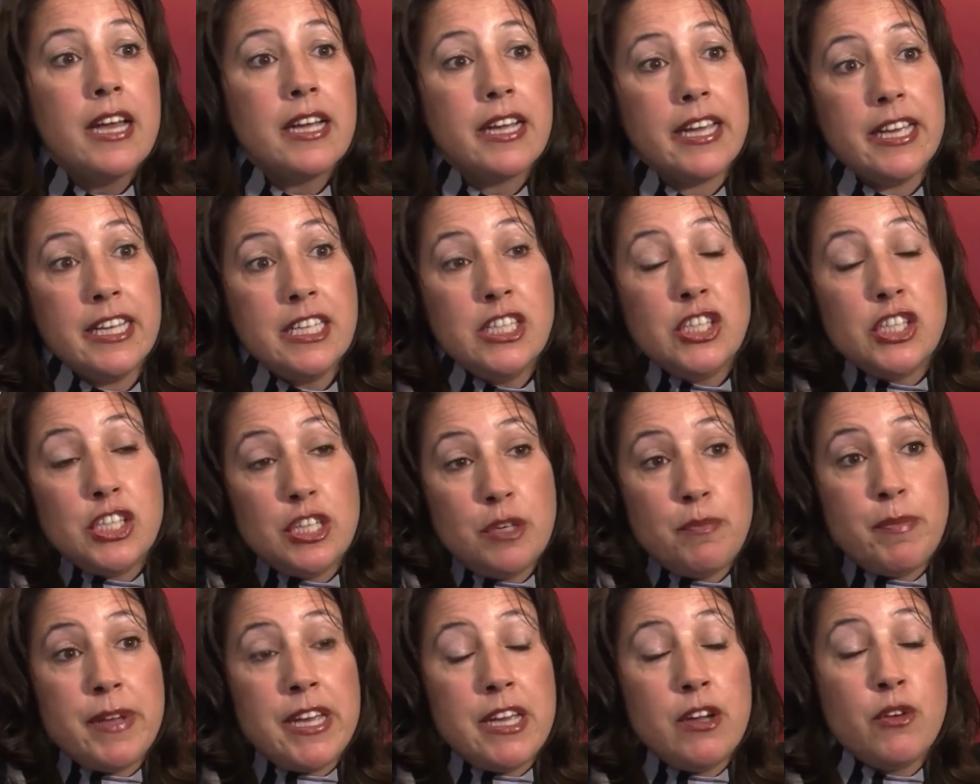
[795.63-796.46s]
Kids
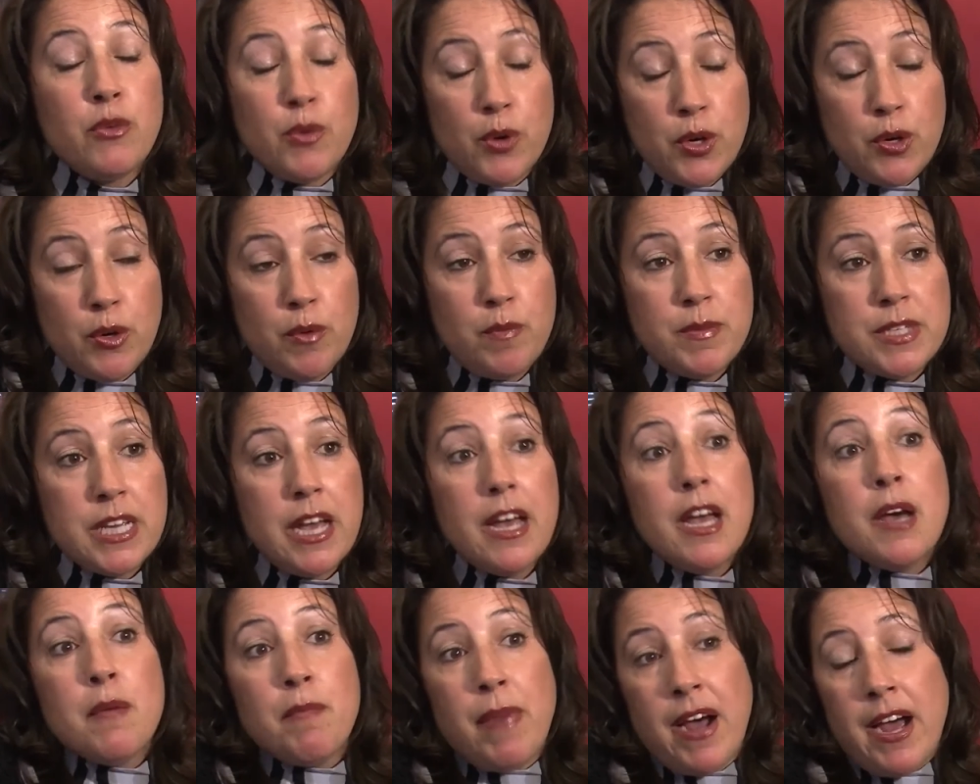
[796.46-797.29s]
should be grouped
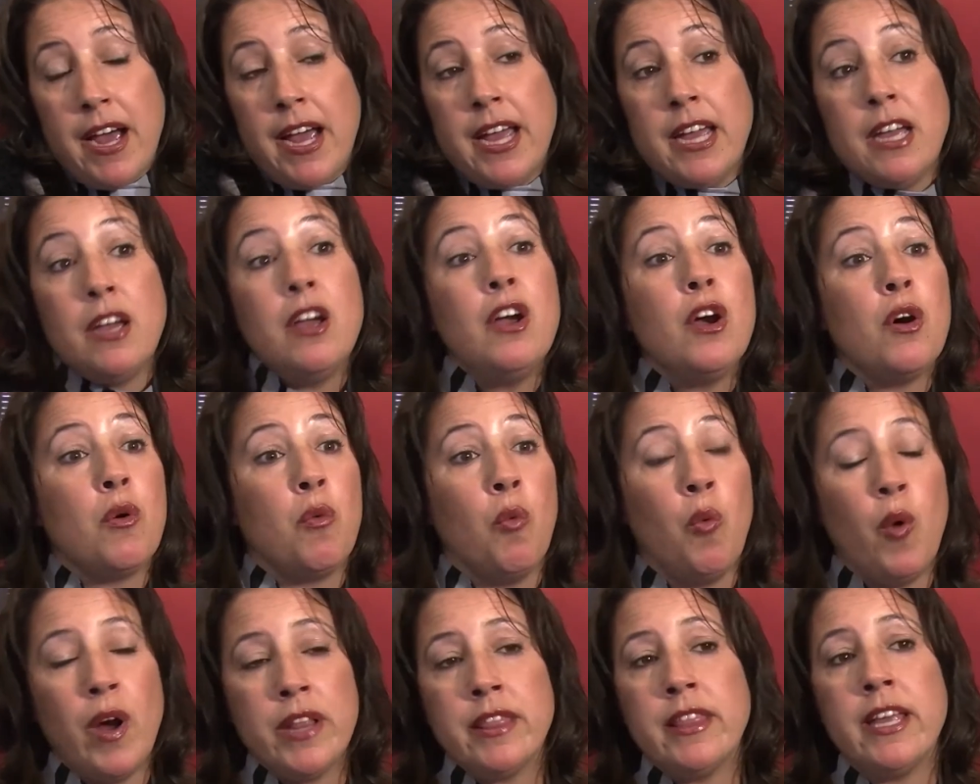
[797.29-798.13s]
by
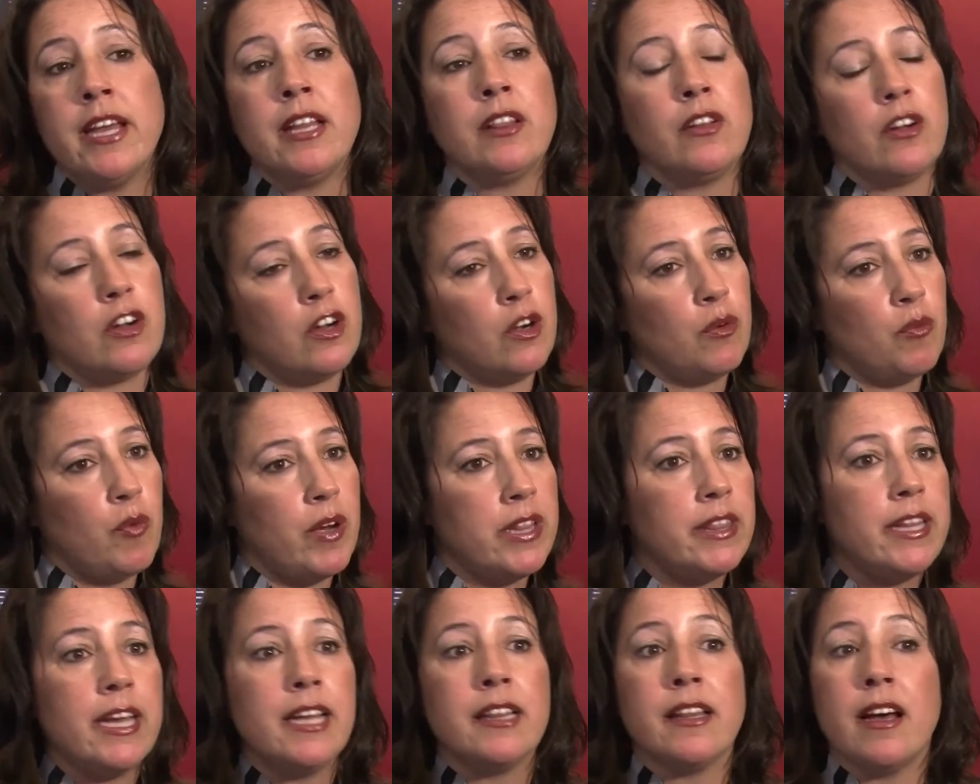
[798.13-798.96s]
what they learn,
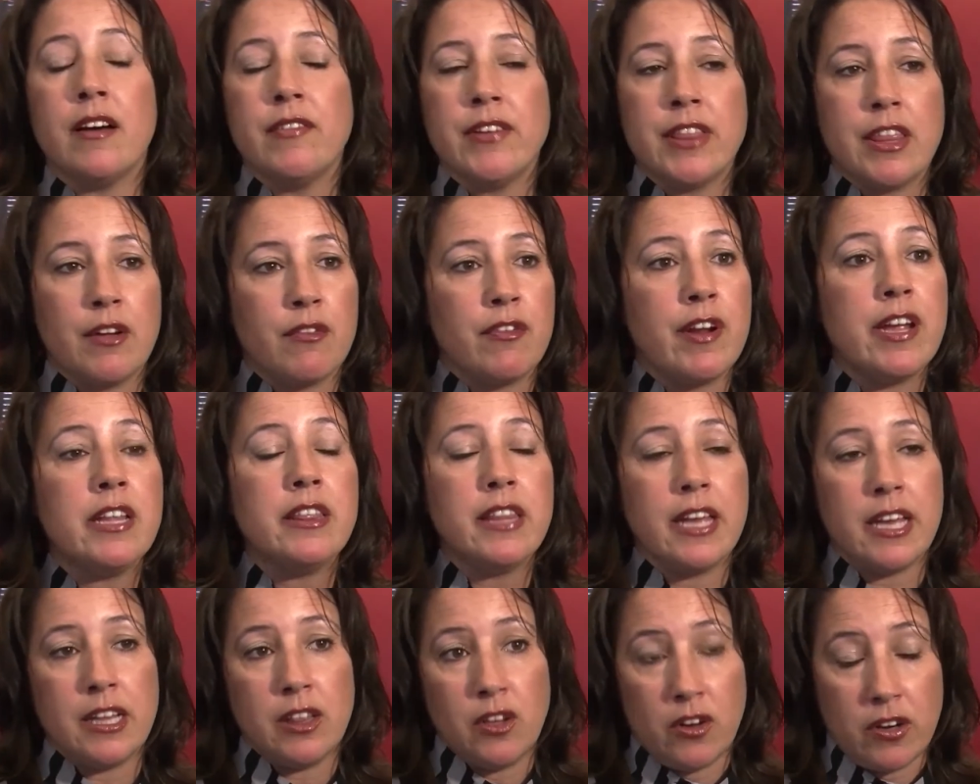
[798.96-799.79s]
what they love, at the
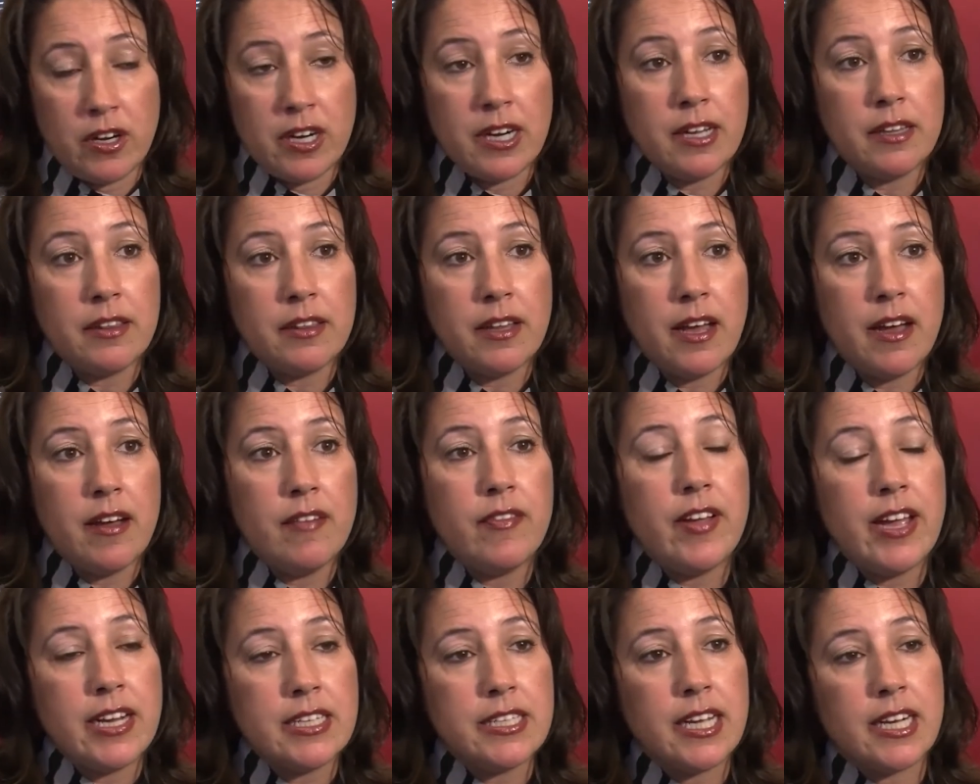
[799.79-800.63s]
rate they learn and
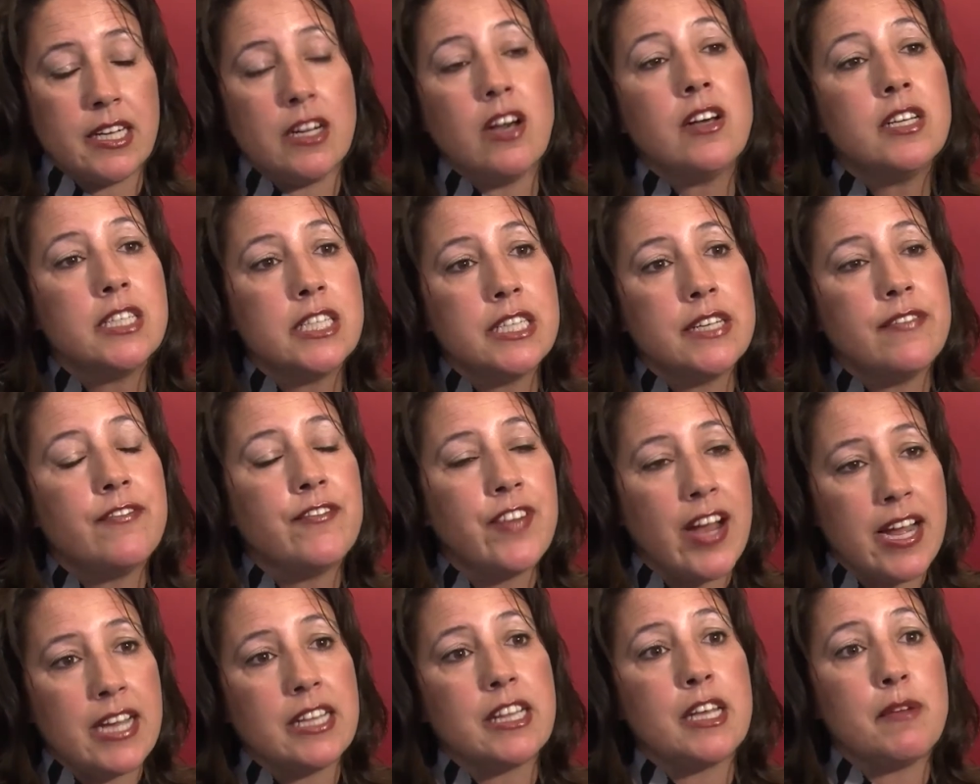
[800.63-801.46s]
love. And technology
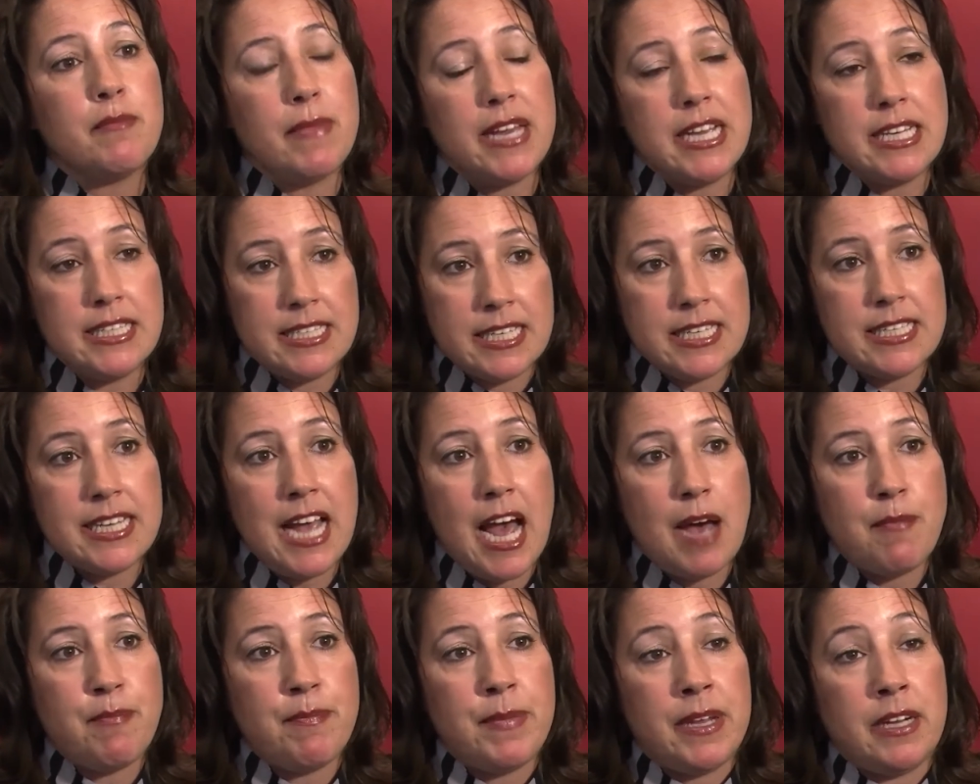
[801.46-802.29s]
finally makes this
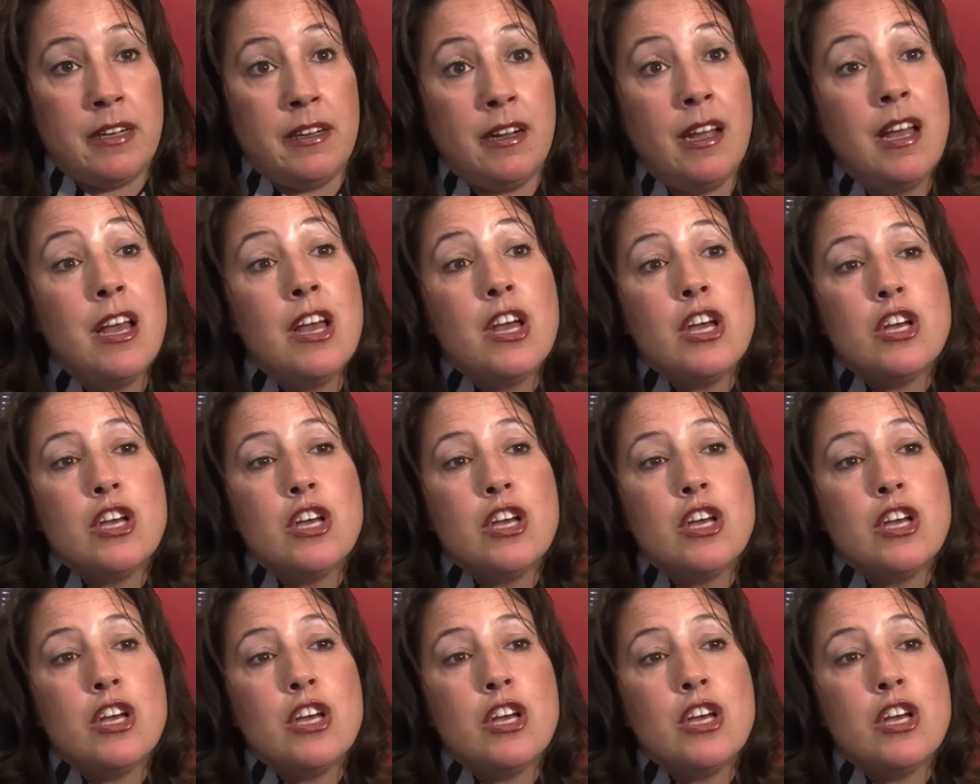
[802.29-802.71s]
happen.